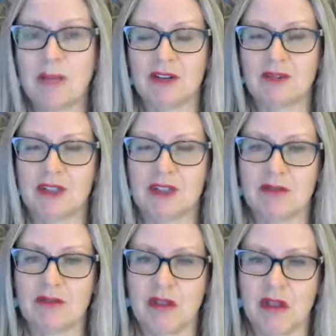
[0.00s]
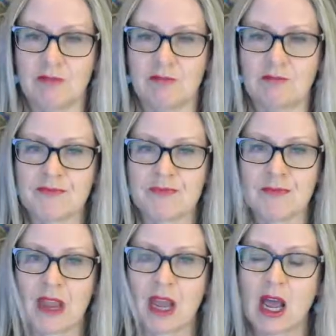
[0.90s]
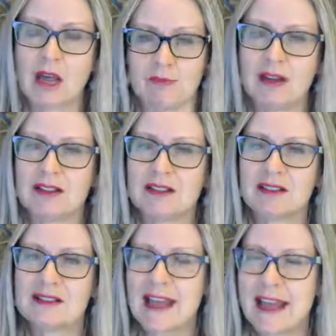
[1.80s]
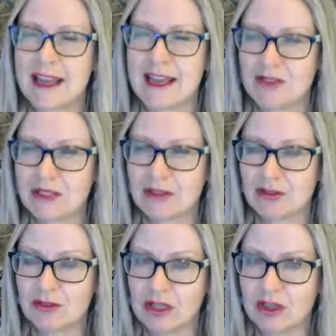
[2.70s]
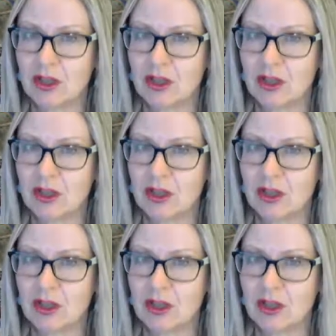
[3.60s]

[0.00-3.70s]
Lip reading: benefit them. Technically,